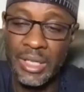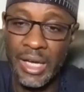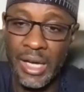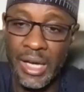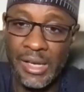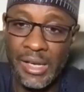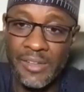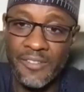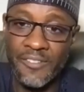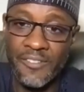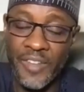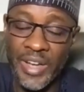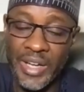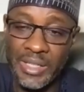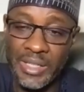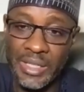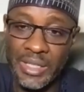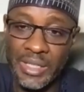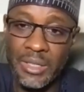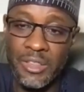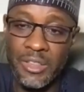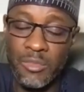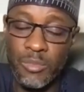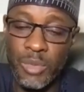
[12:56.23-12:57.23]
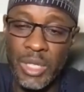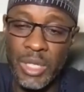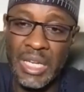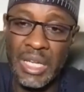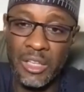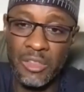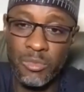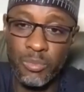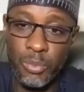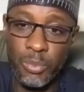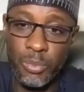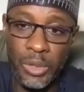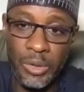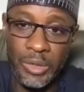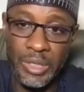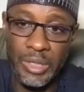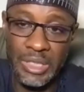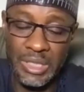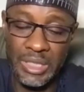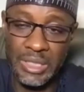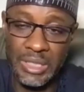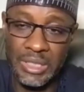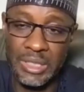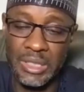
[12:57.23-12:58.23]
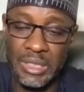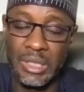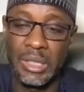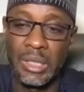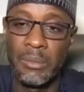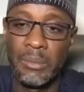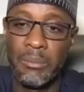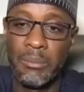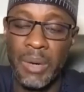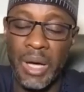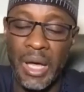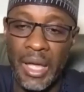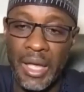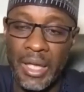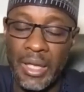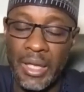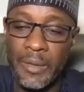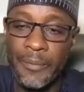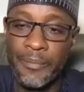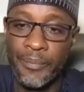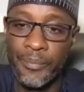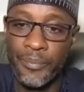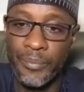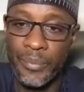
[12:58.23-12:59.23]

And in fact, that is being exploited by